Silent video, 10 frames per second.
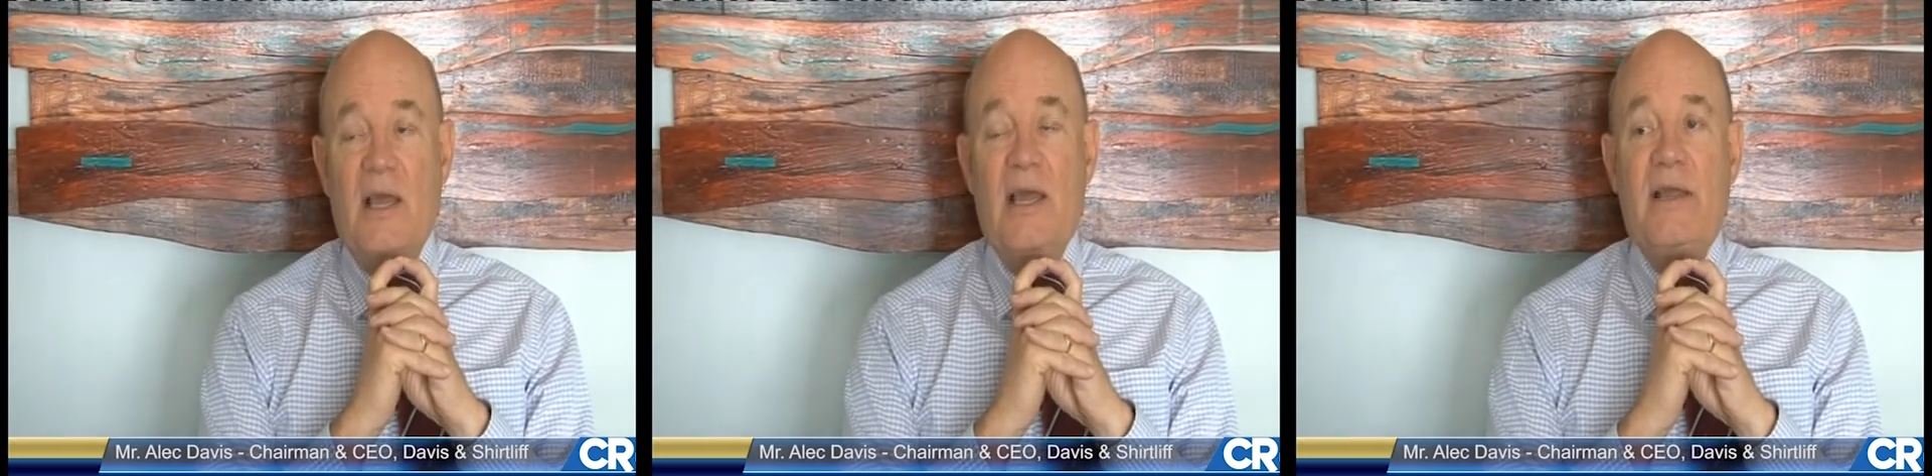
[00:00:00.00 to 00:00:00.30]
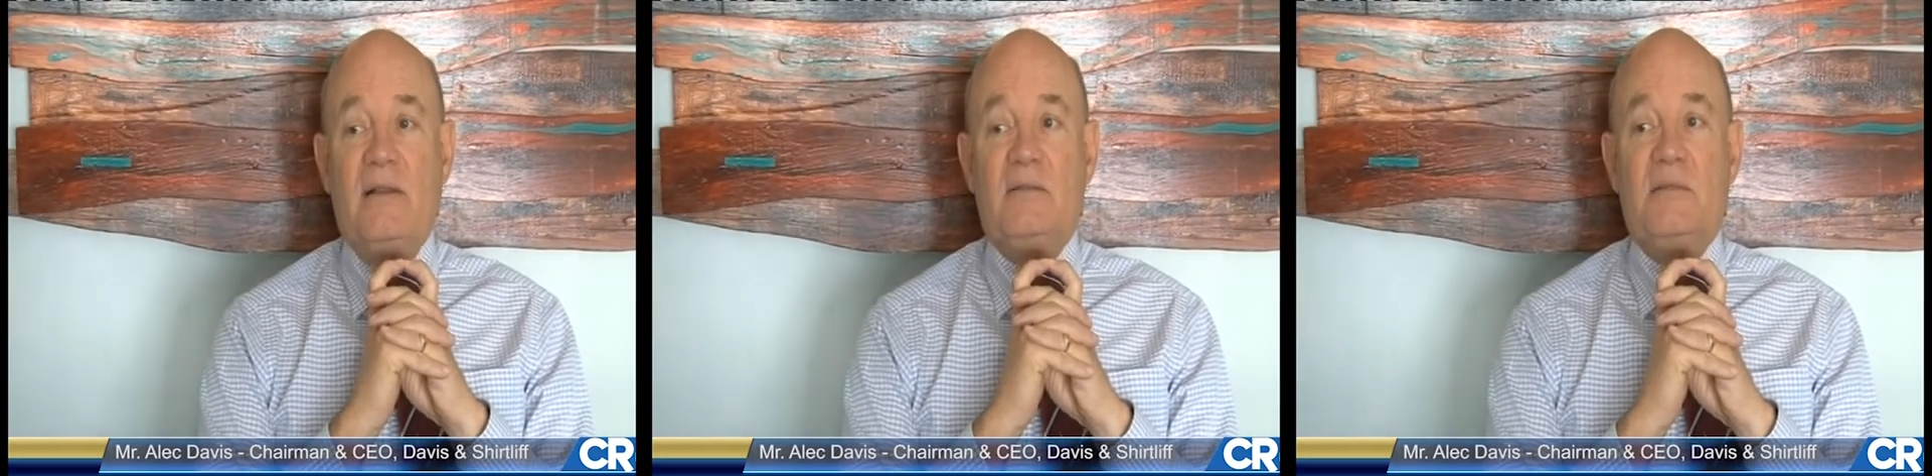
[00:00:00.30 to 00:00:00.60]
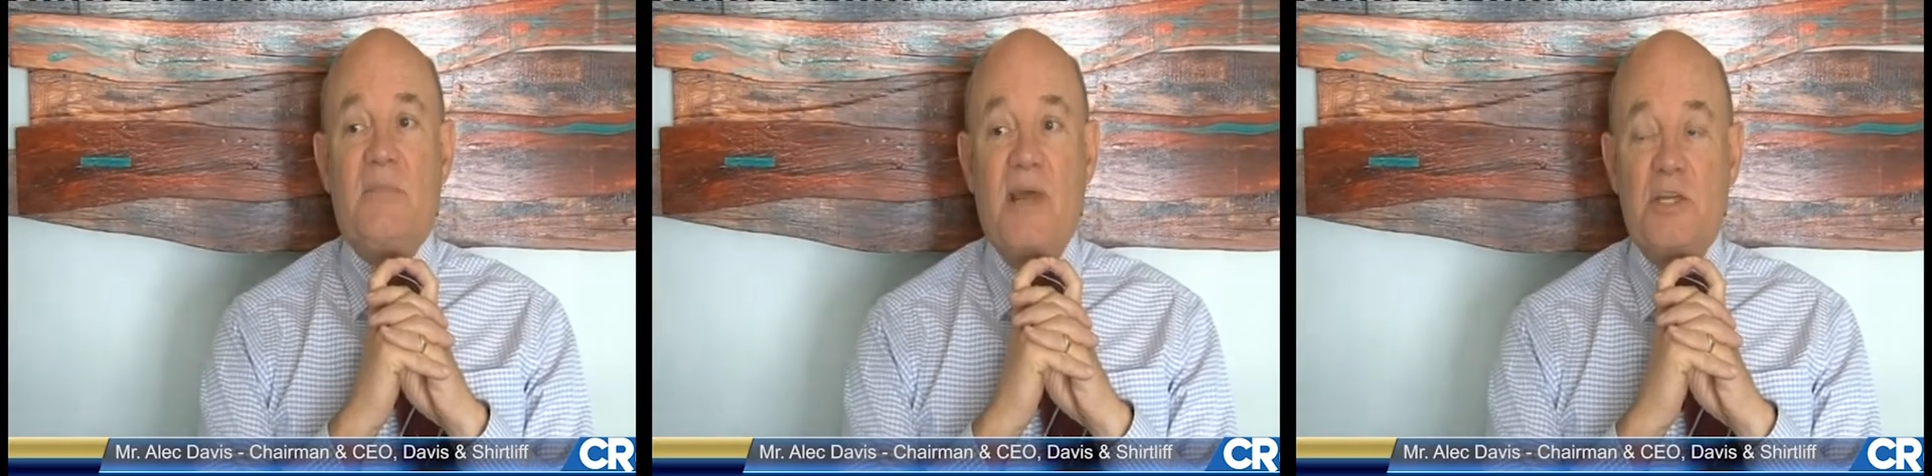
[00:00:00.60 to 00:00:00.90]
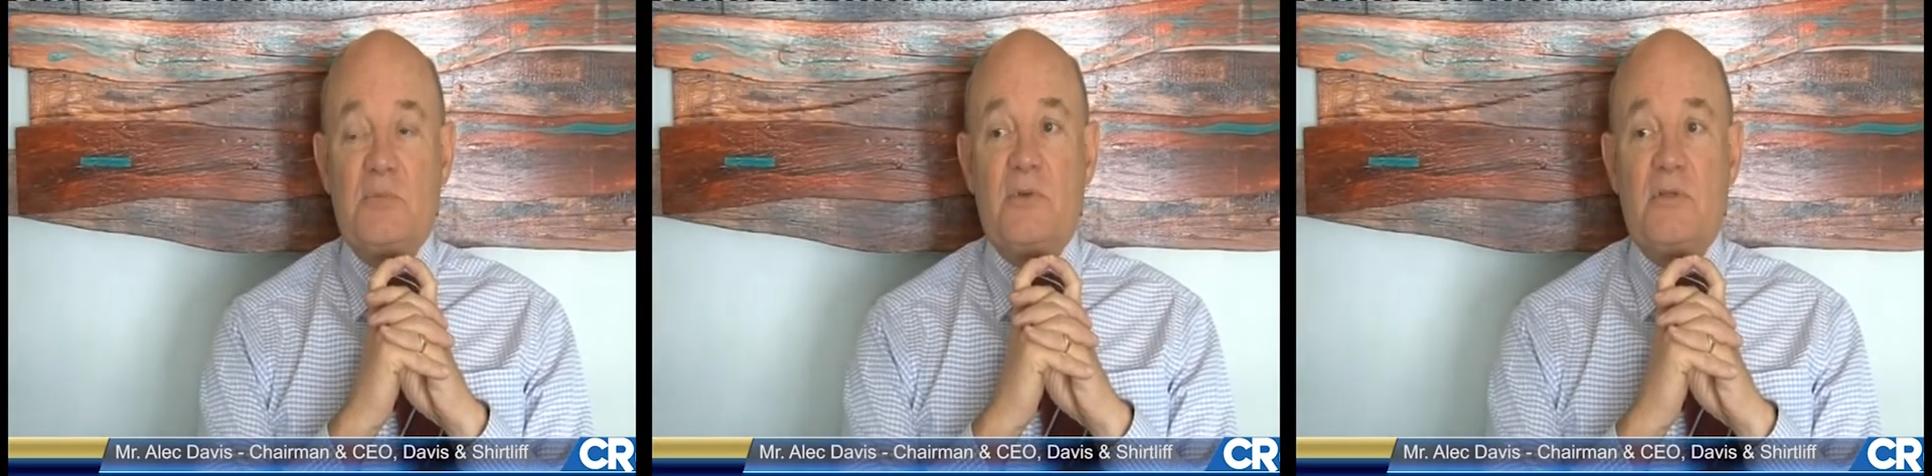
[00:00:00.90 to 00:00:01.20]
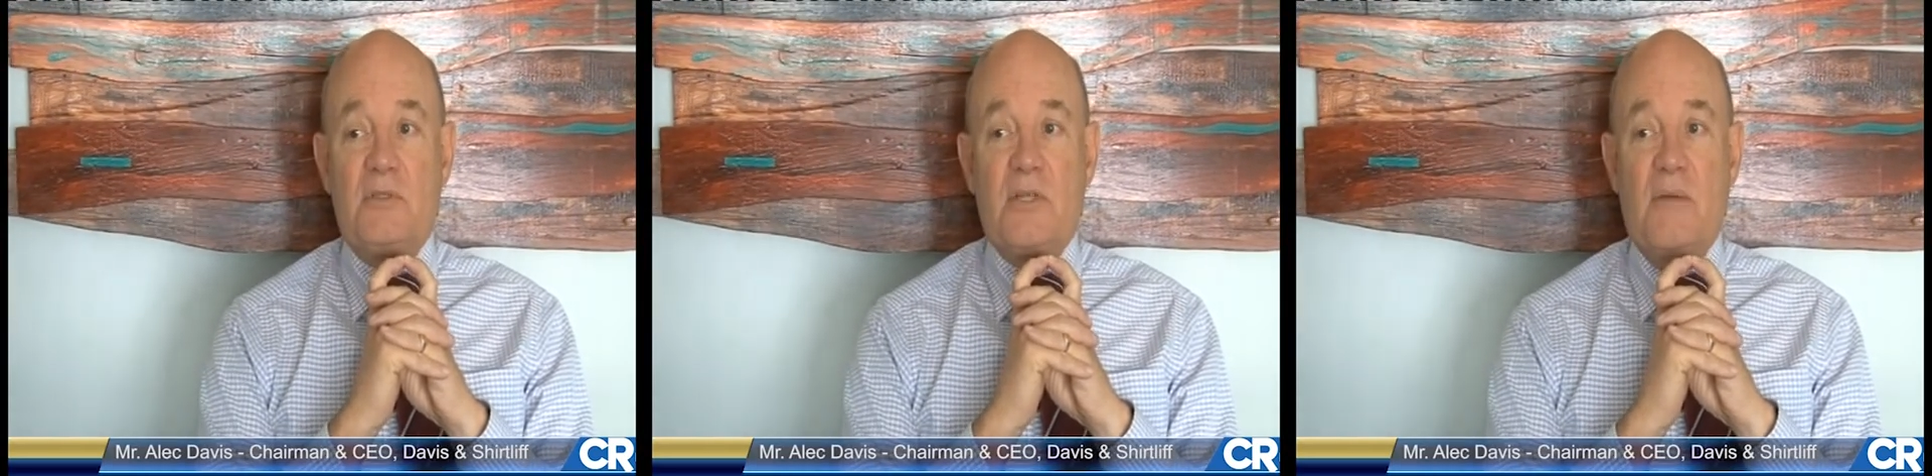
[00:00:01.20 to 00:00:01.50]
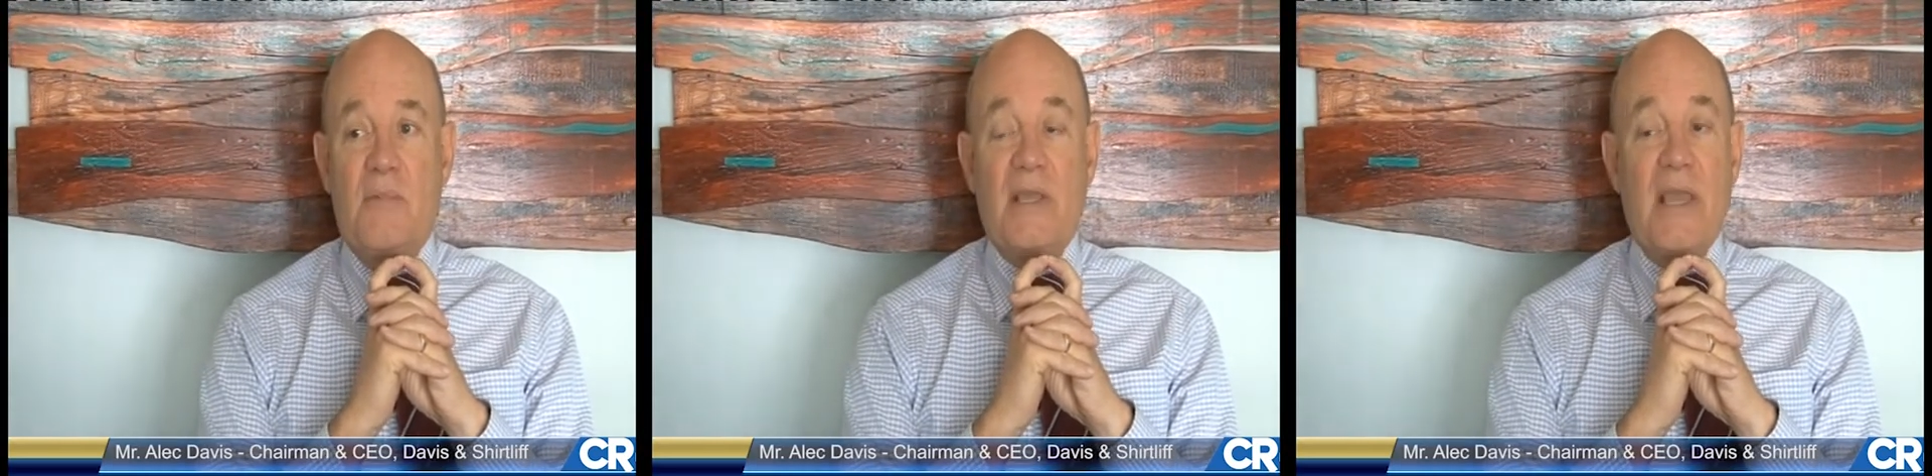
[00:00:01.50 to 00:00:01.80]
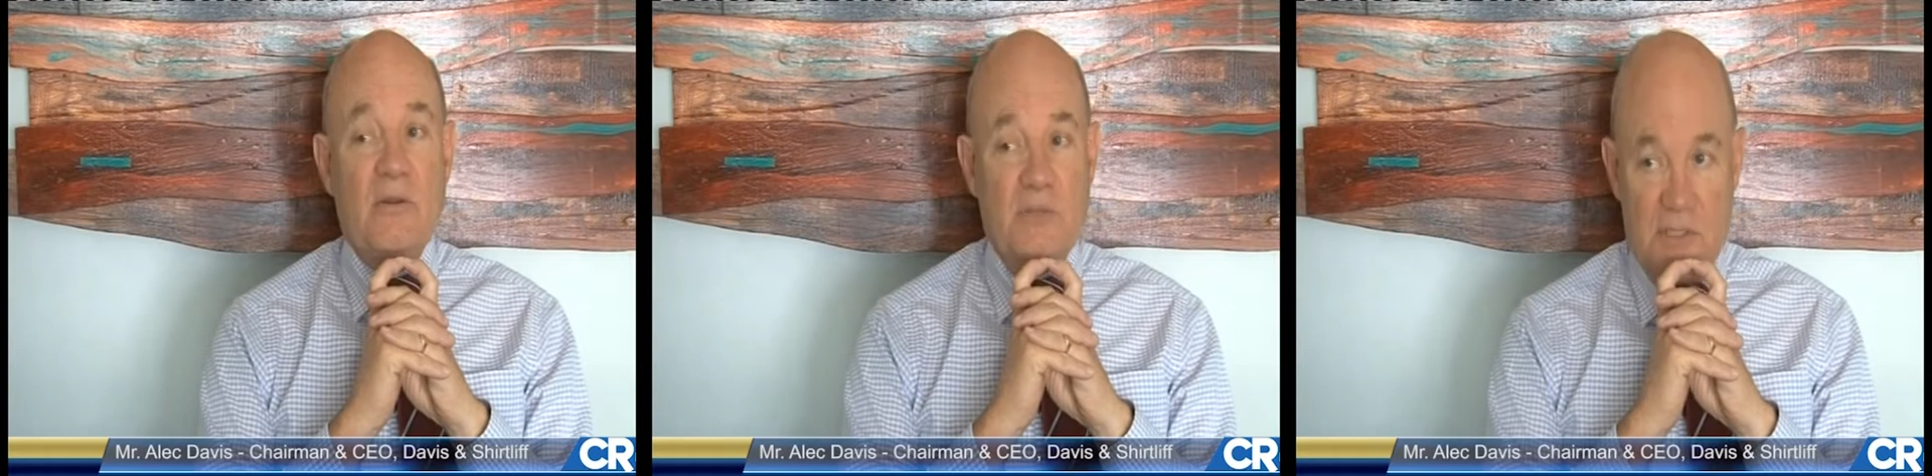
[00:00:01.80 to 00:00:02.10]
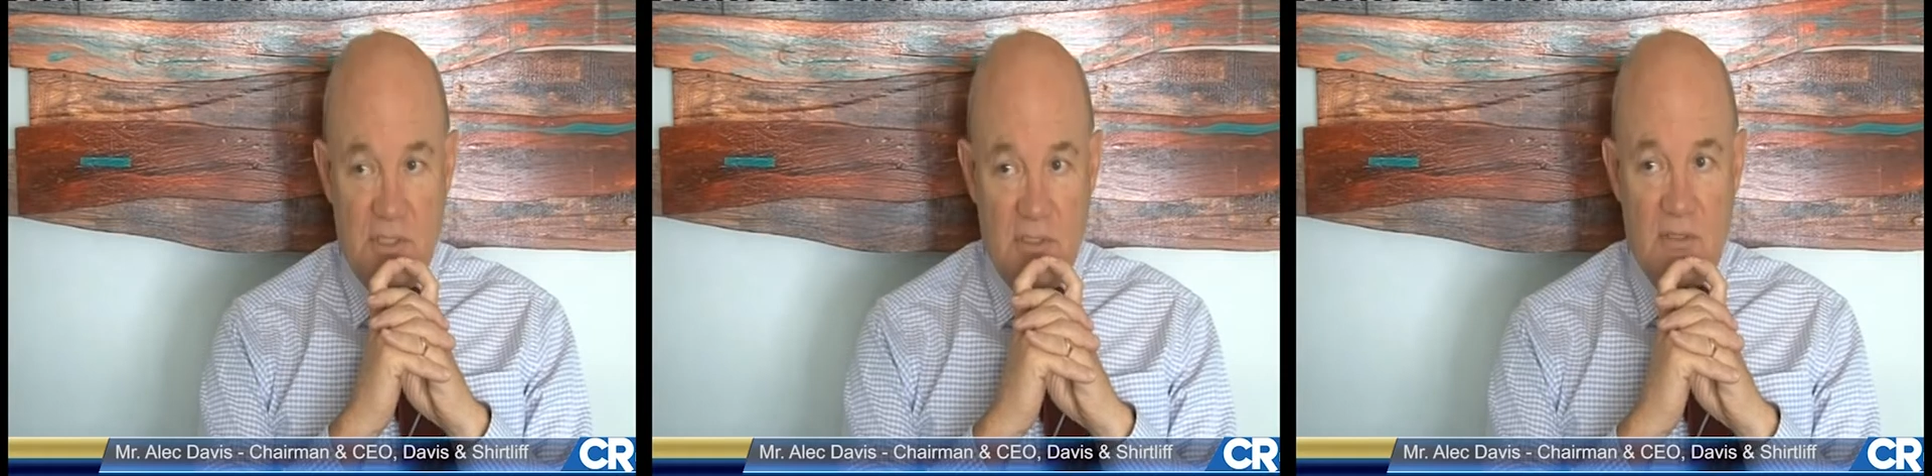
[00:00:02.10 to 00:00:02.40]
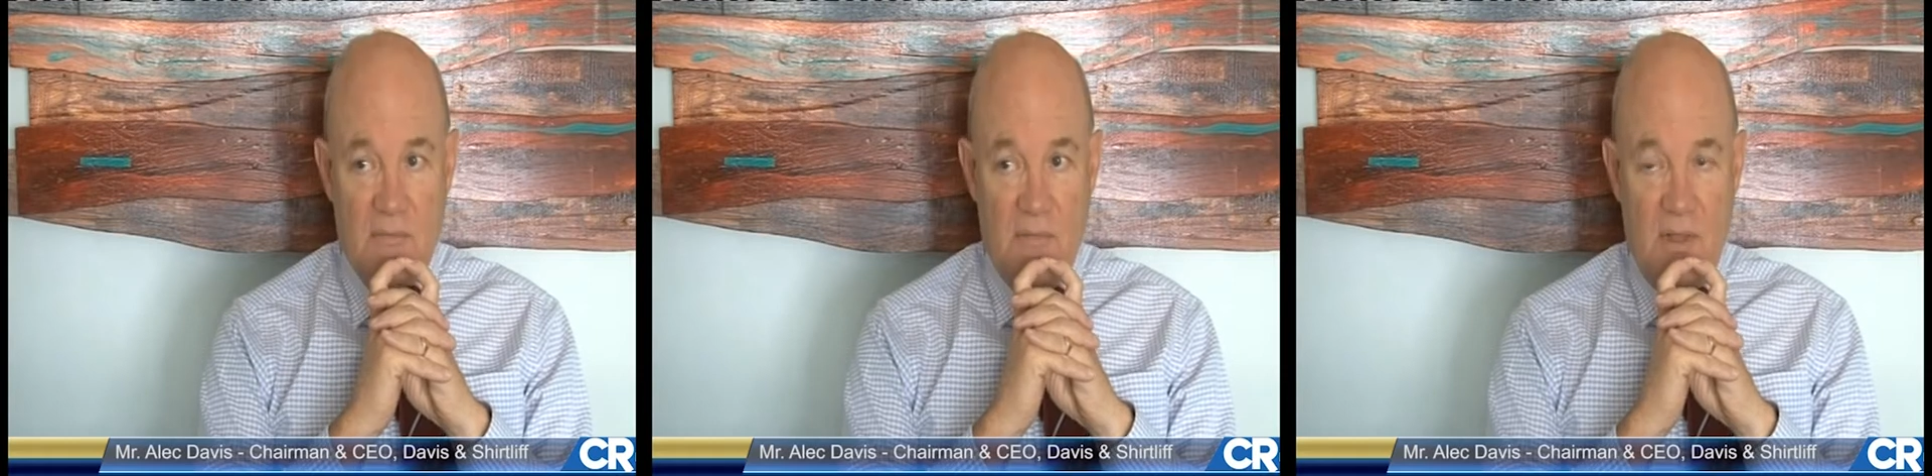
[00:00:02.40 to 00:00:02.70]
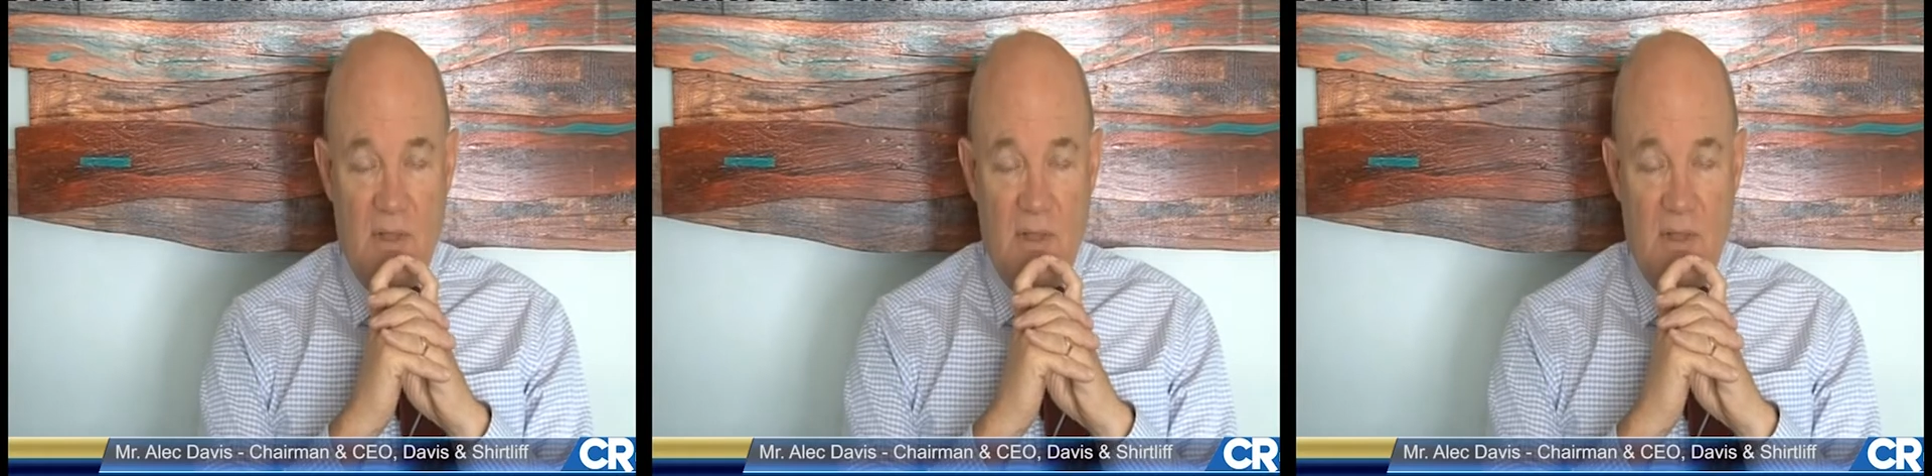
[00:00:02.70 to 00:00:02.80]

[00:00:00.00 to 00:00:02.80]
and management accounting system,